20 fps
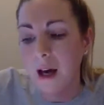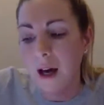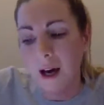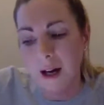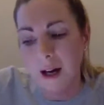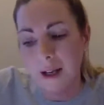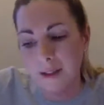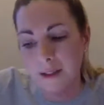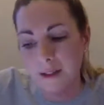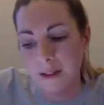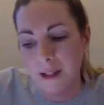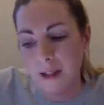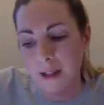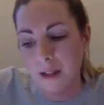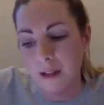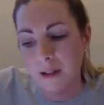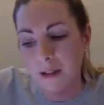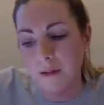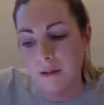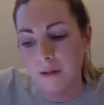I said,
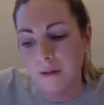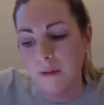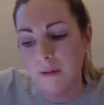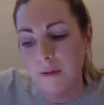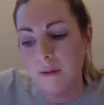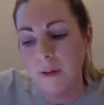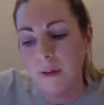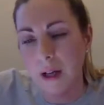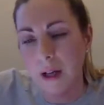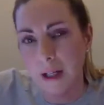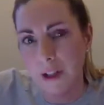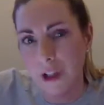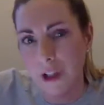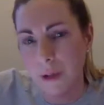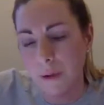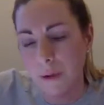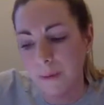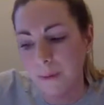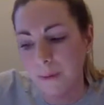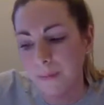"I
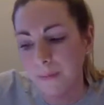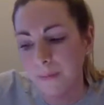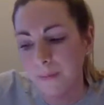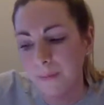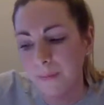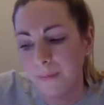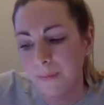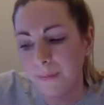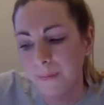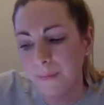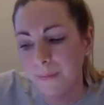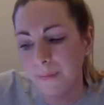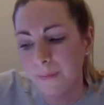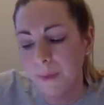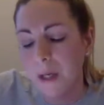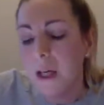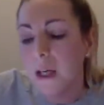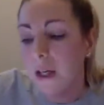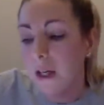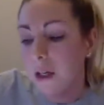do."
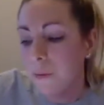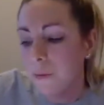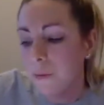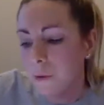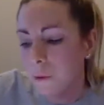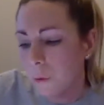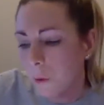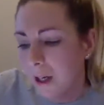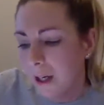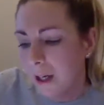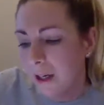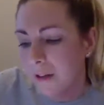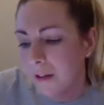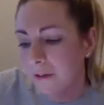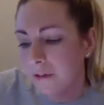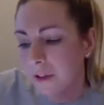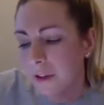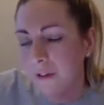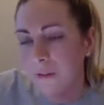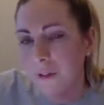He was quiet
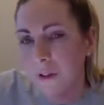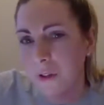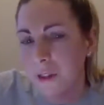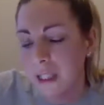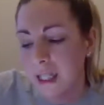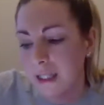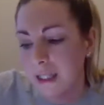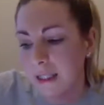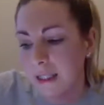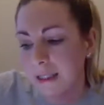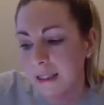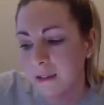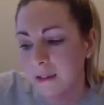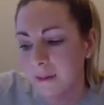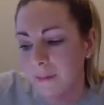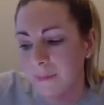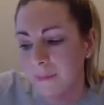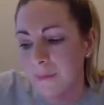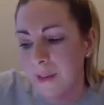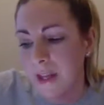for a few seconds.
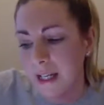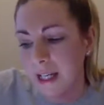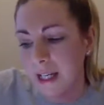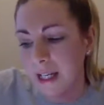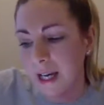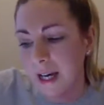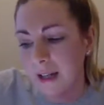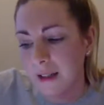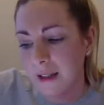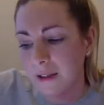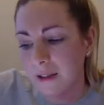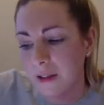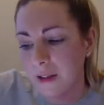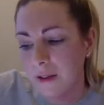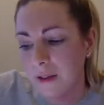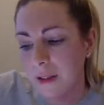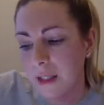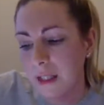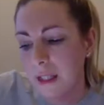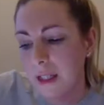Then he asked,
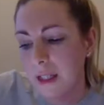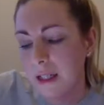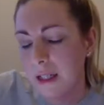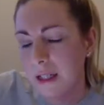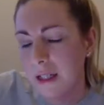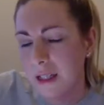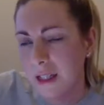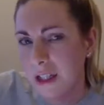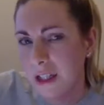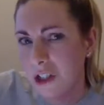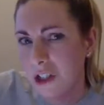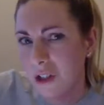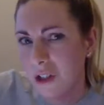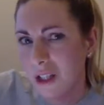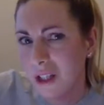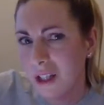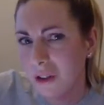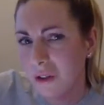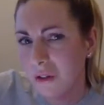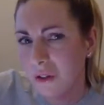"Did you
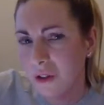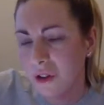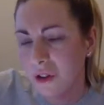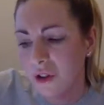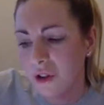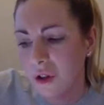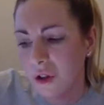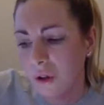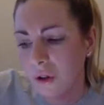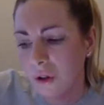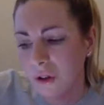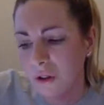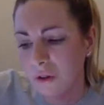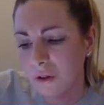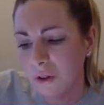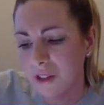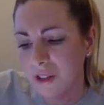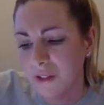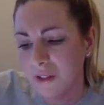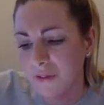kill the dog,
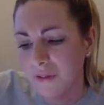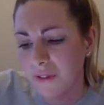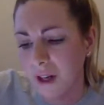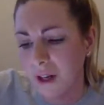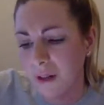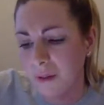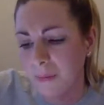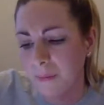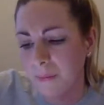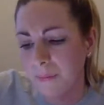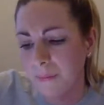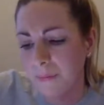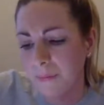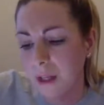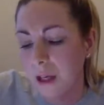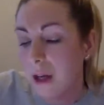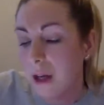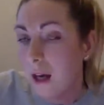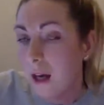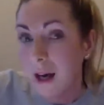Christopher?"
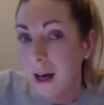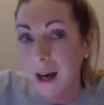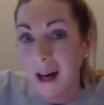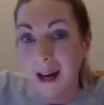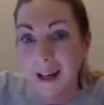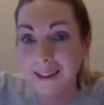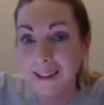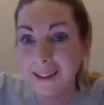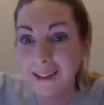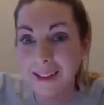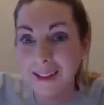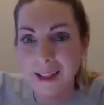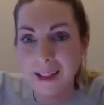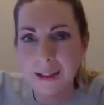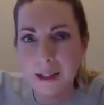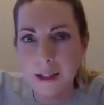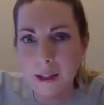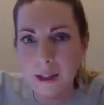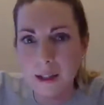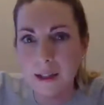I said, "I
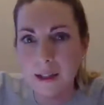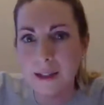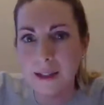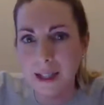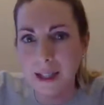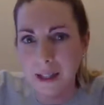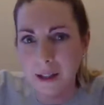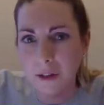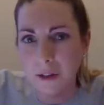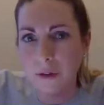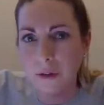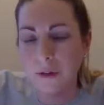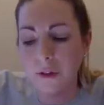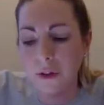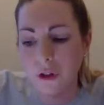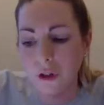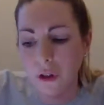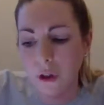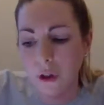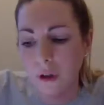didn't kill the
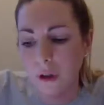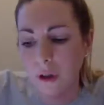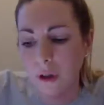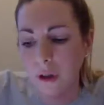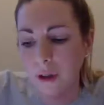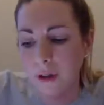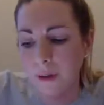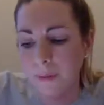dog."